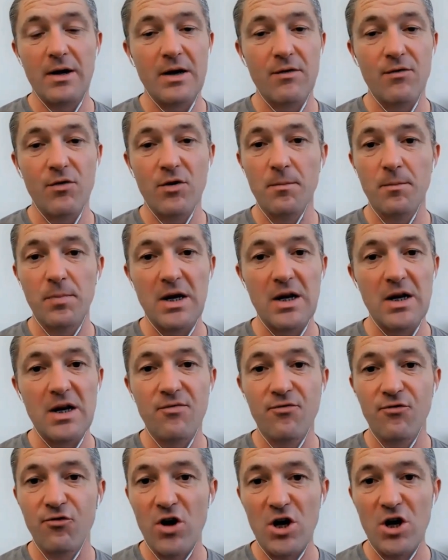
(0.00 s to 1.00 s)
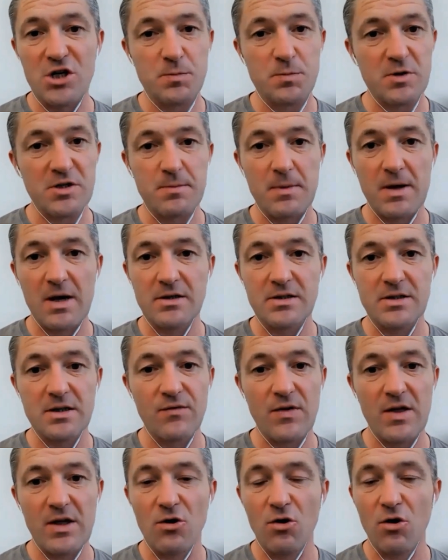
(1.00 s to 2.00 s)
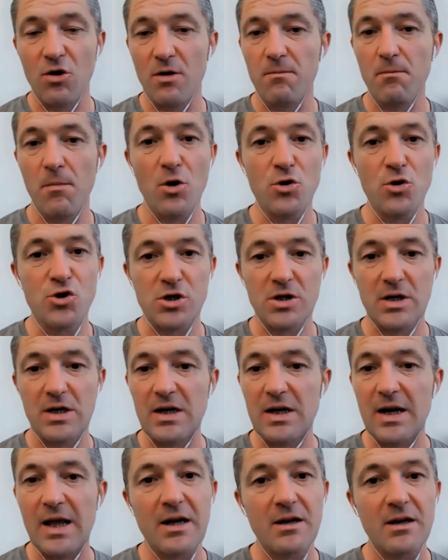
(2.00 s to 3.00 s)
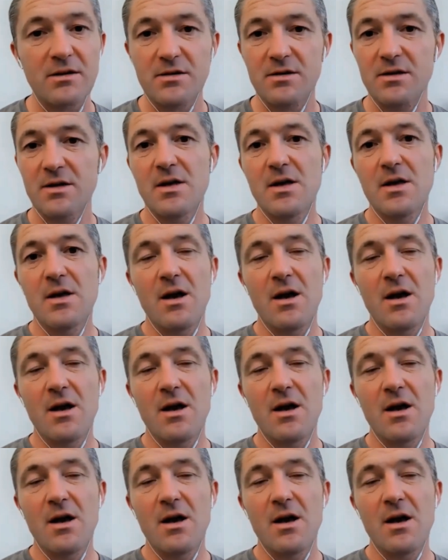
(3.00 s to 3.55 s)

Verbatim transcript: can have a completely fresh perspective. They're not emotionally linked.